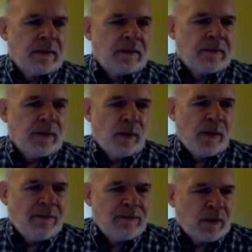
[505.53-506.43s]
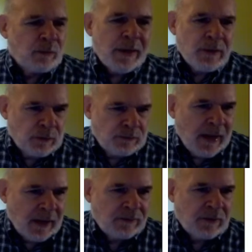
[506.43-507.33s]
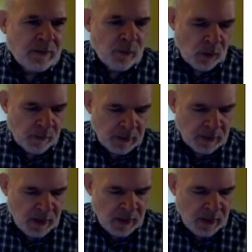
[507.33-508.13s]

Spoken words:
you don't have like Radio Shacks anymore, but